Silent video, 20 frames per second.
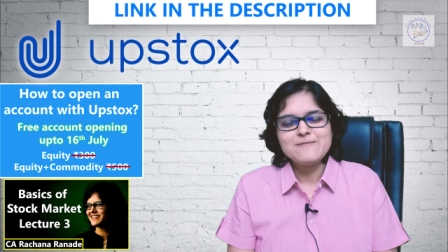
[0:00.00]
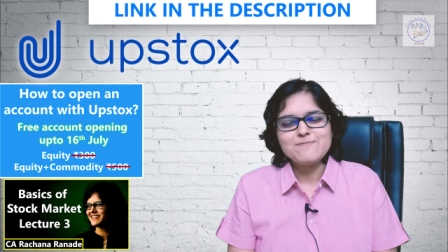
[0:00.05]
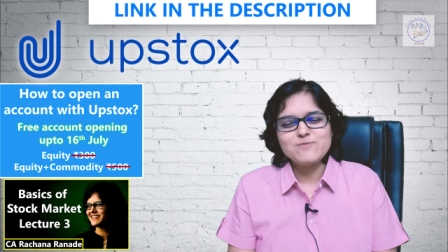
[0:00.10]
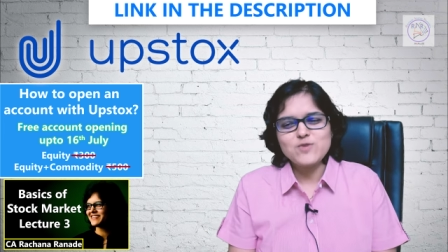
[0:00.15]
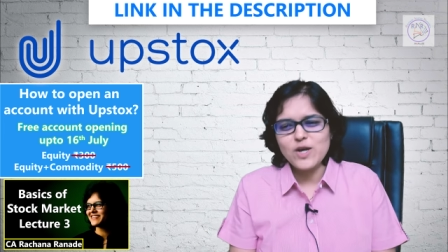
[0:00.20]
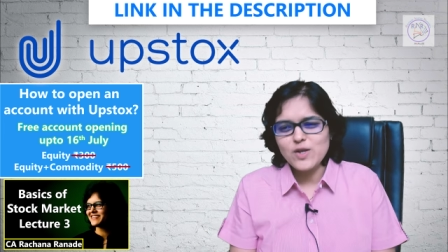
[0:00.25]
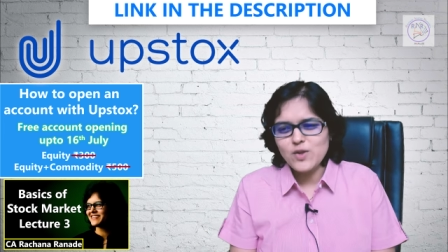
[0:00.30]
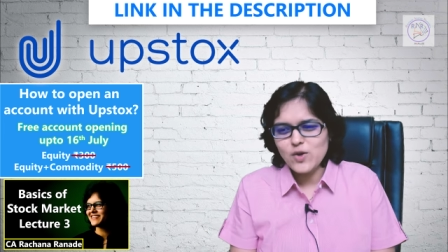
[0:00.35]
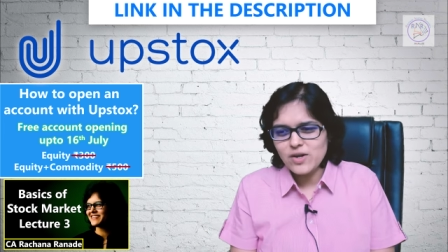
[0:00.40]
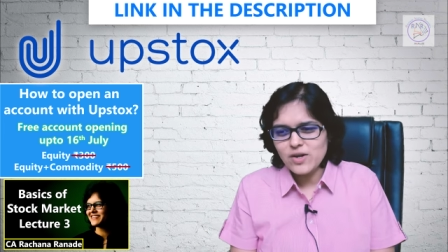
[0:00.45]

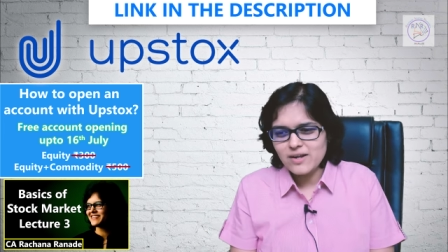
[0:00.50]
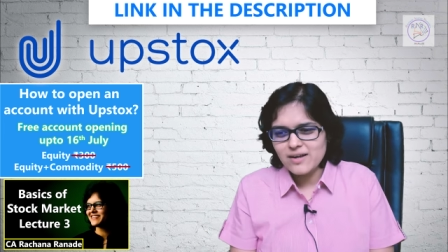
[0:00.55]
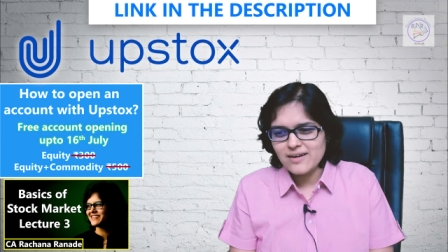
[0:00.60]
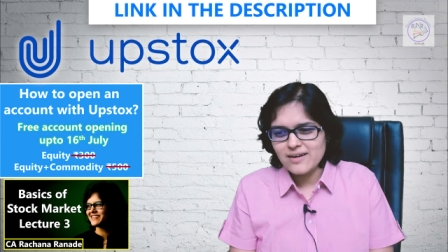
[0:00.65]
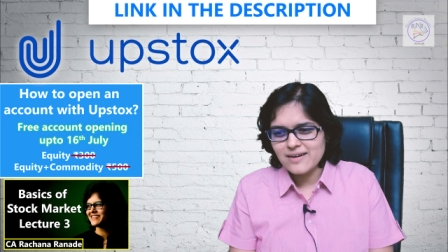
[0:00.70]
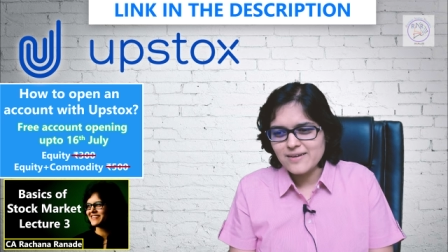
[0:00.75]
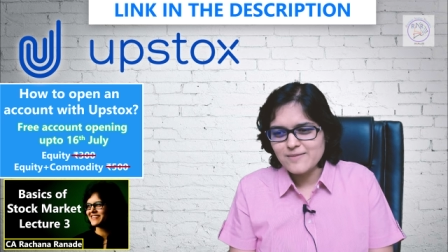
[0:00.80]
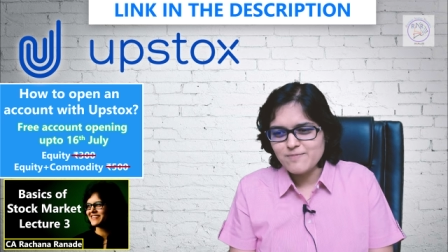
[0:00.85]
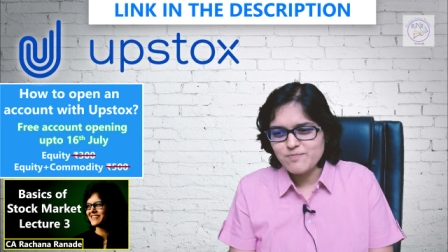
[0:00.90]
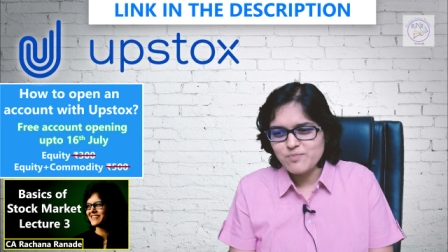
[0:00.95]
So I thought
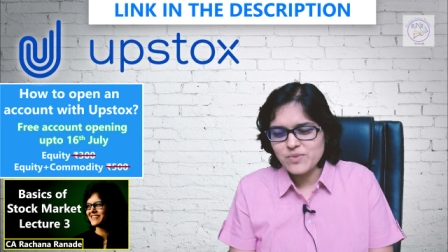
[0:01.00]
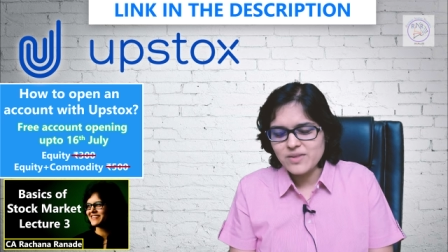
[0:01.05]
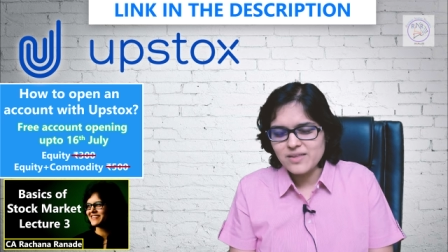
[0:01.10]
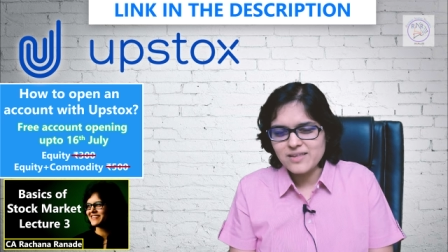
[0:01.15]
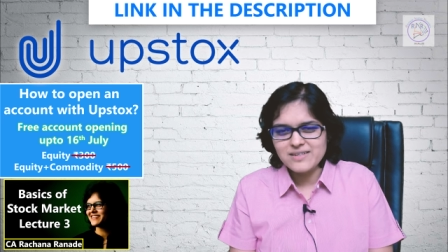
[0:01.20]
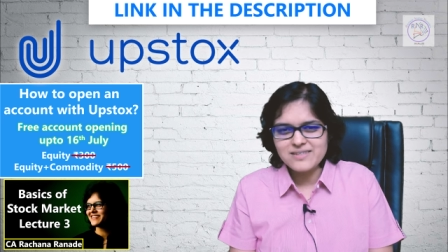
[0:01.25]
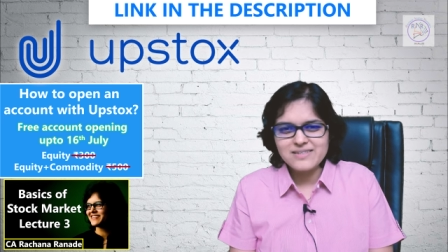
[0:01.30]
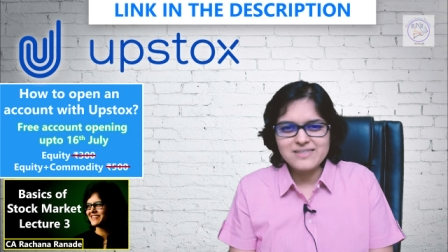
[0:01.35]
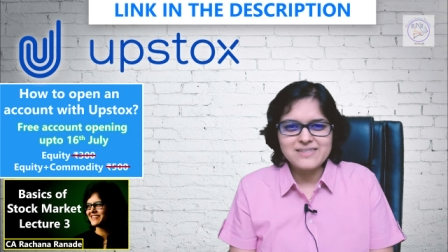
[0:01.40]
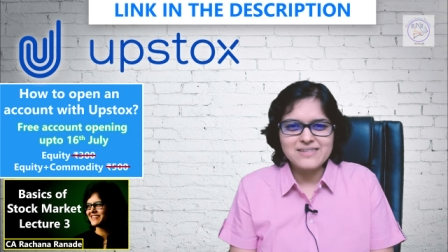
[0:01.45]
uh,
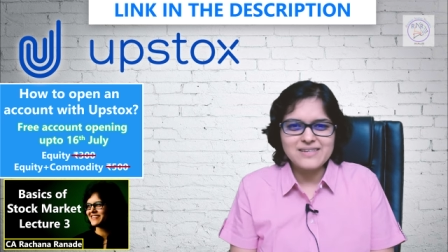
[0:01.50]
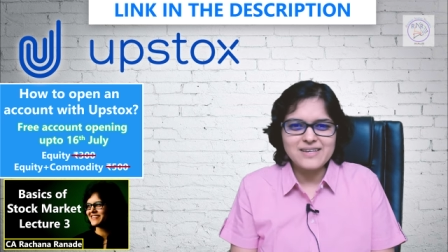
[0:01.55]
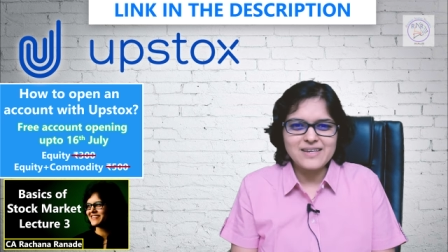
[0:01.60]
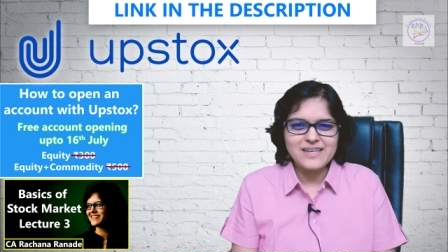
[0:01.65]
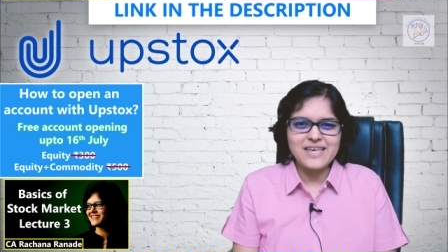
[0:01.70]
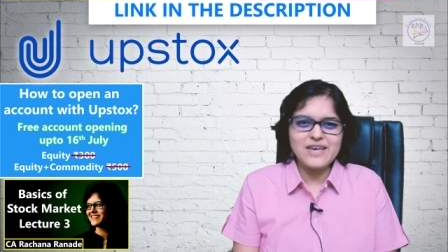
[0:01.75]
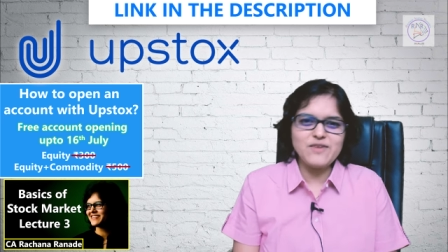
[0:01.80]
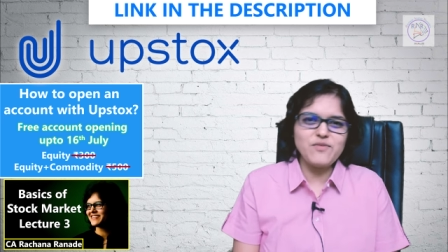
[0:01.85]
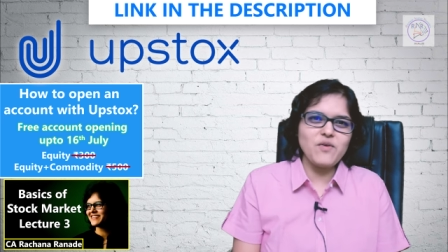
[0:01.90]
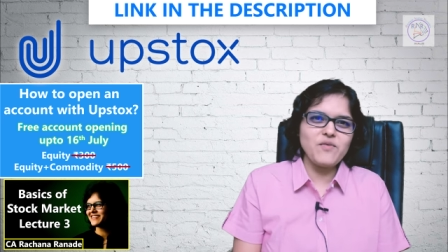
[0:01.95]
this
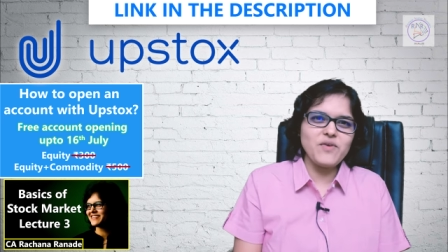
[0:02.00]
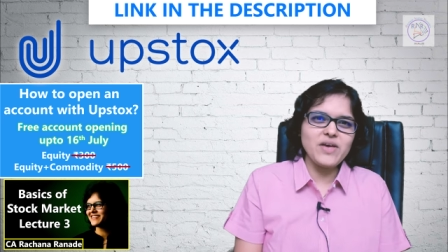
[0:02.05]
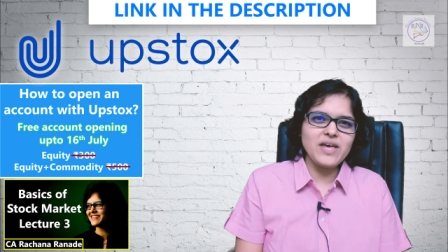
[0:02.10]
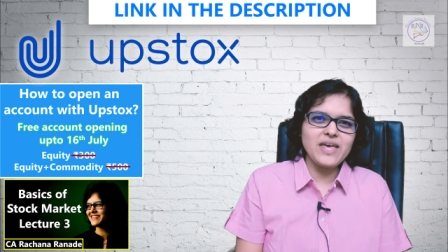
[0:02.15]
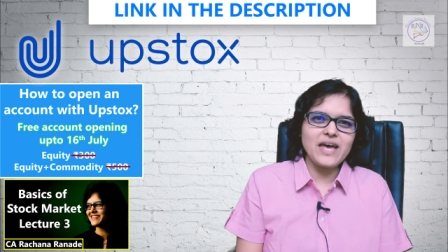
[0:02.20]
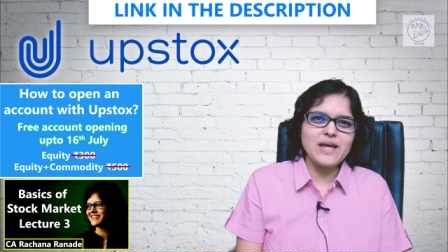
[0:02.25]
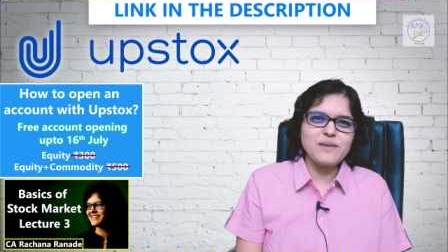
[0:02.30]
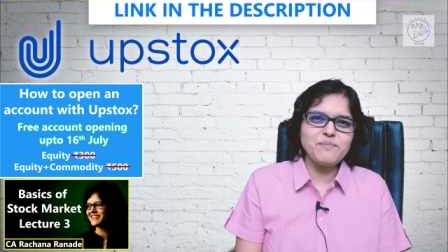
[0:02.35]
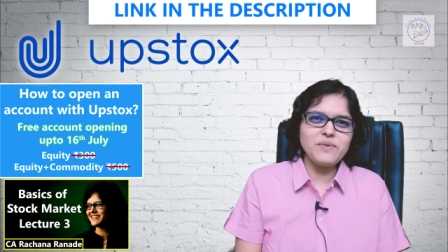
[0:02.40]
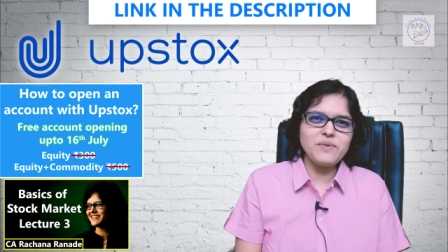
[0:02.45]
giveaway
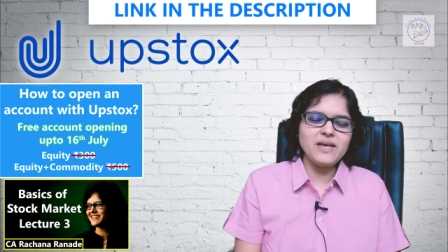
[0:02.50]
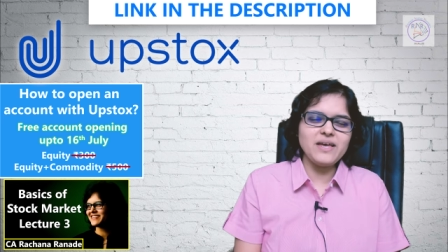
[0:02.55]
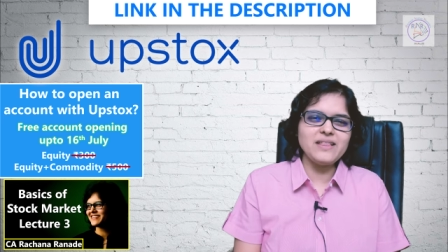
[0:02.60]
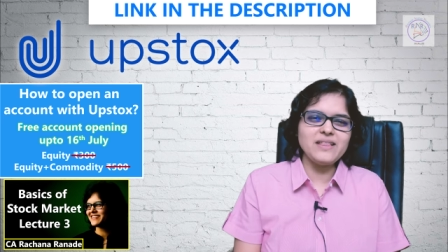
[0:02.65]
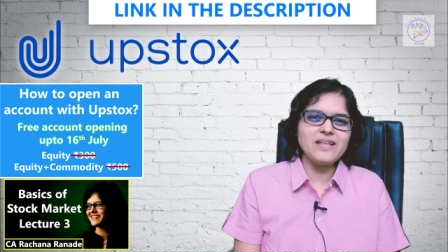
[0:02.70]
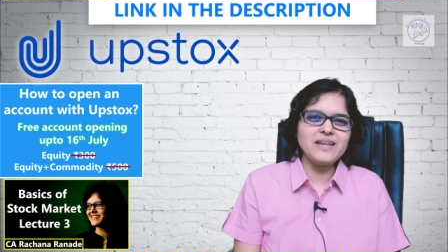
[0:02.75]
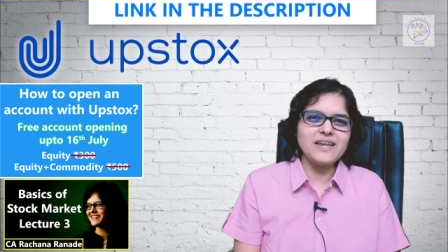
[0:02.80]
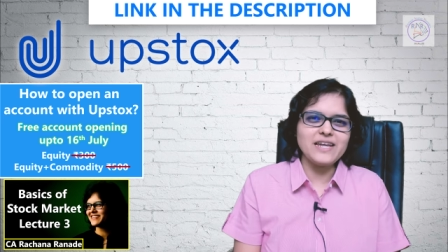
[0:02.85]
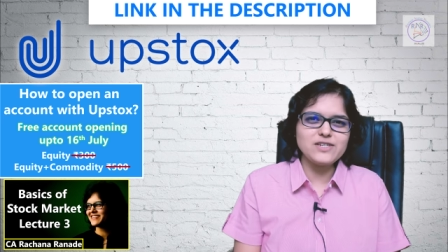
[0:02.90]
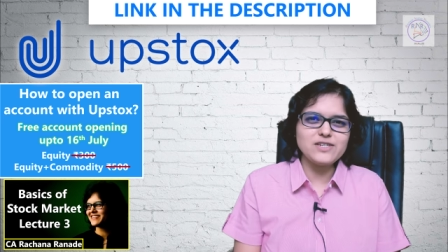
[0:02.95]
can be in
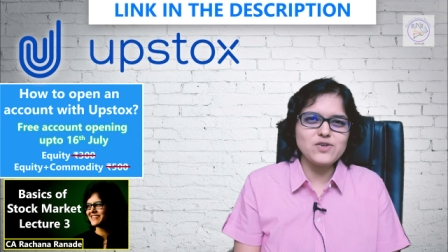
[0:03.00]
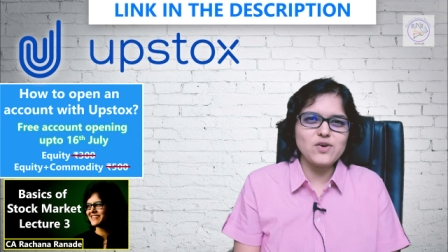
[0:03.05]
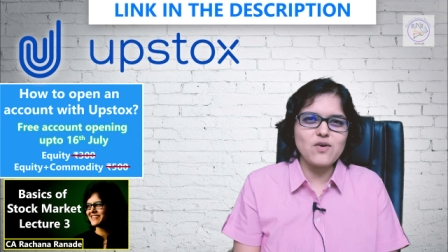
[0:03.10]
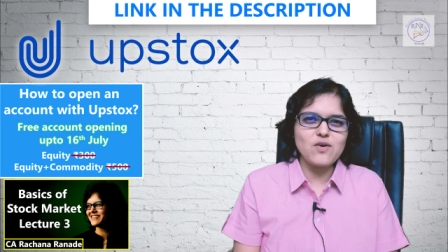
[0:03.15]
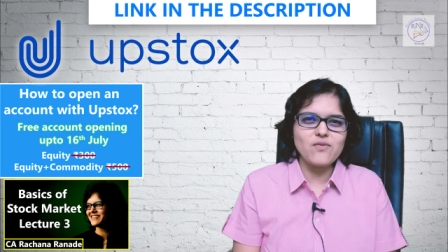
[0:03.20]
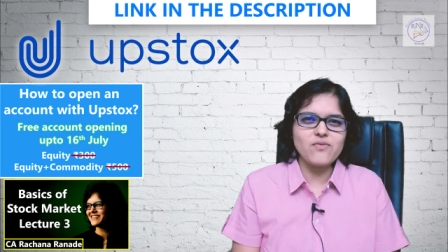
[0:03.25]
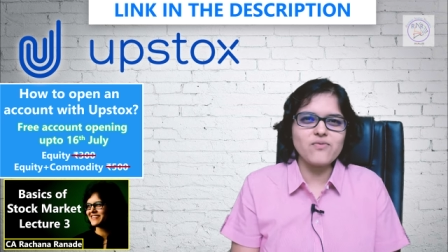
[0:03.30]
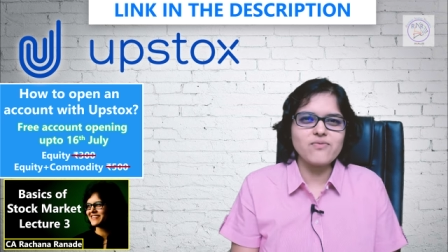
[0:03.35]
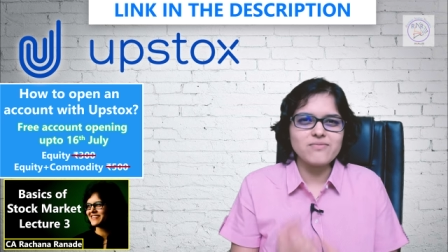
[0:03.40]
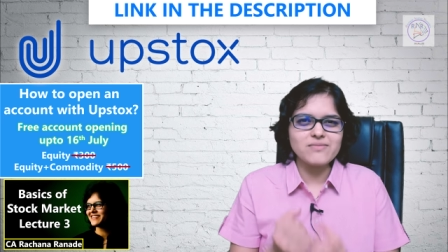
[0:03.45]
the nature
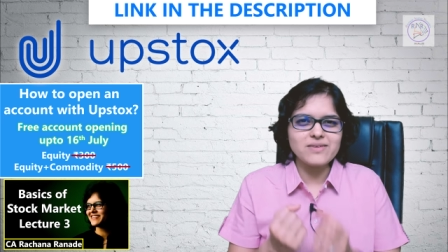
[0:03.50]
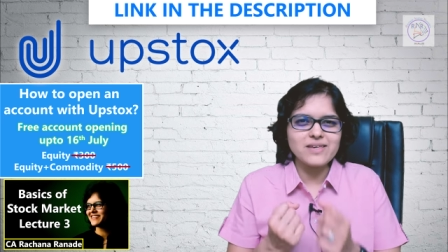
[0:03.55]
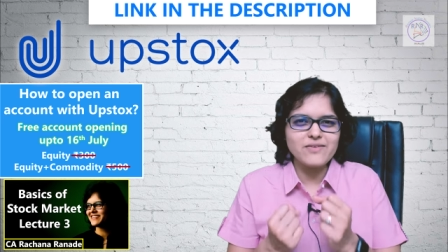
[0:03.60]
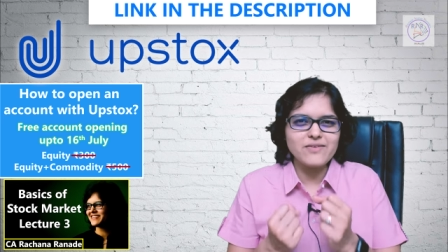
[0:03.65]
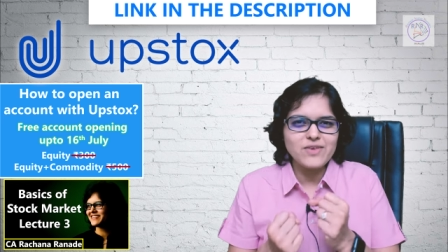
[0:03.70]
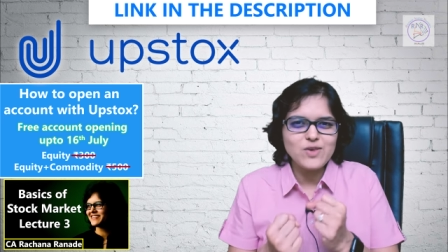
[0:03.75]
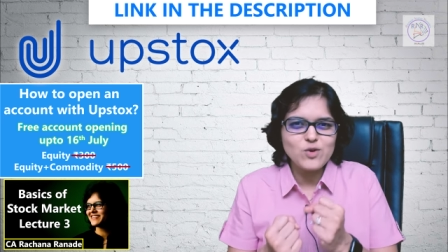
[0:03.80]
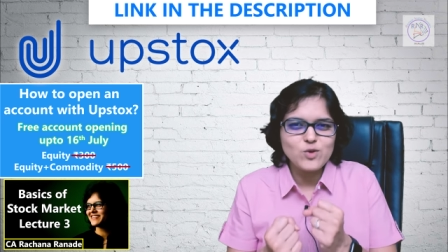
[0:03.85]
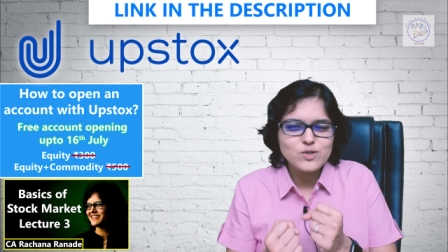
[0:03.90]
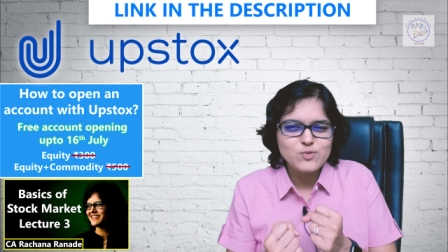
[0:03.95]
of
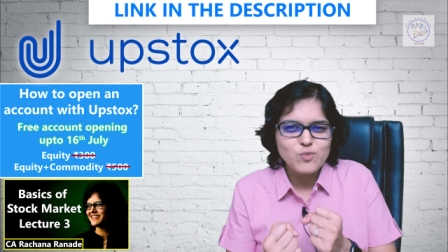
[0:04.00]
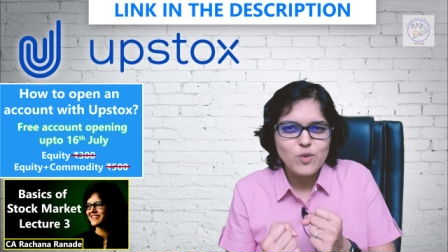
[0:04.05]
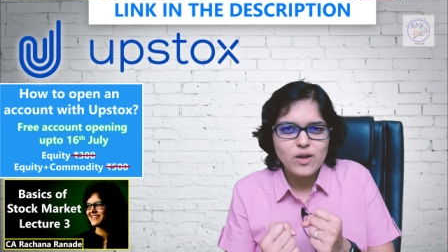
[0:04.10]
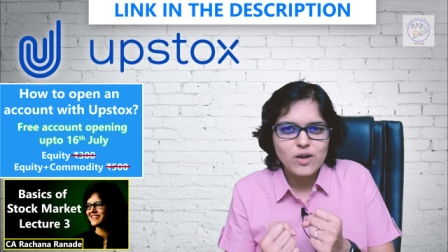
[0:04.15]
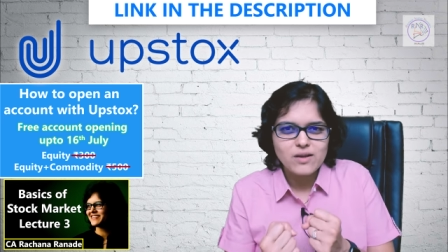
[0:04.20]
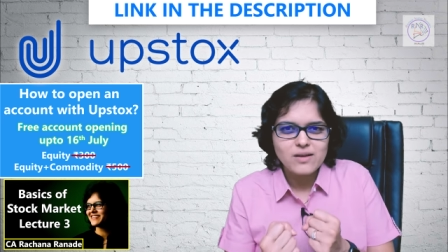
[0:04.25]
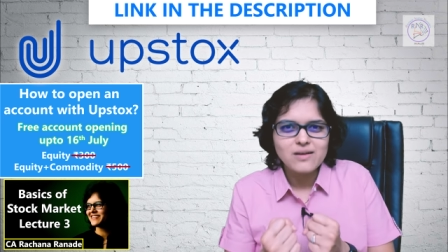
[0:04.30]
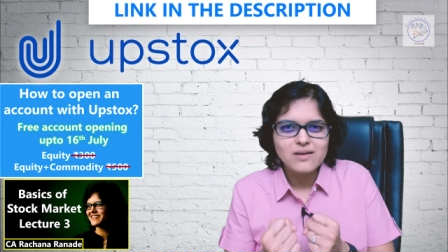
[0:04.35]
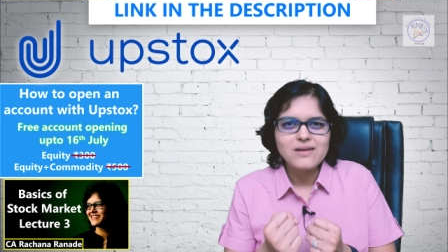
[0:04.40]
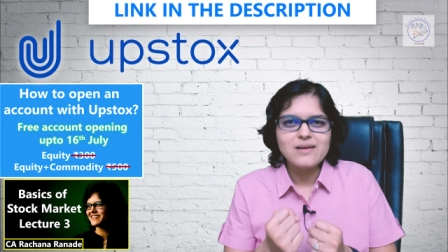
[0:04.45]
giving you a
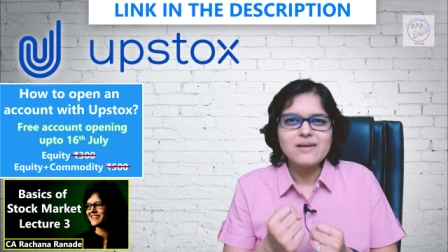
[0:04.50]
small